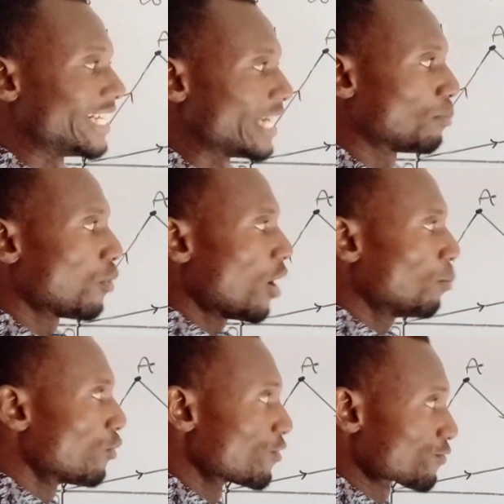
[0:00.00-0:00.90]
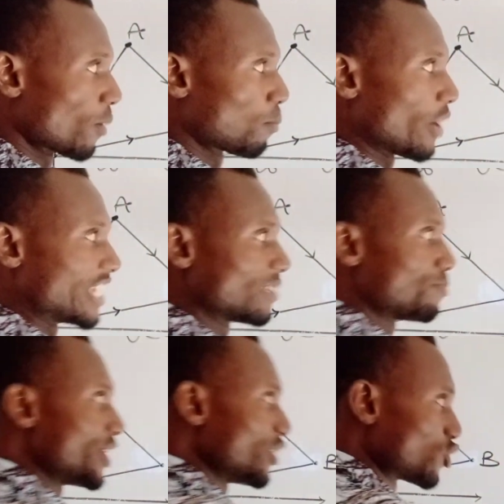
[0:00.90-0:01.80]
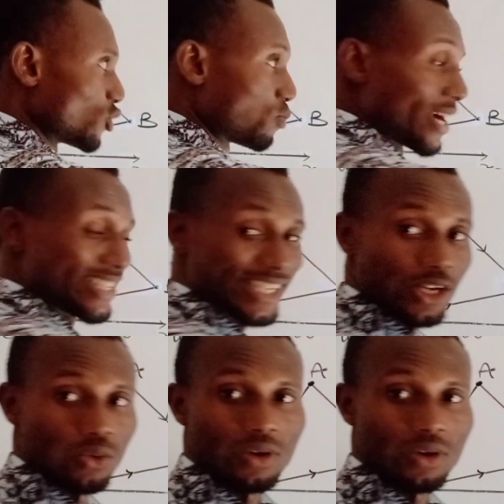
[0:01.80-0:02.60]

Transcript: The ball moved from point P to point Q.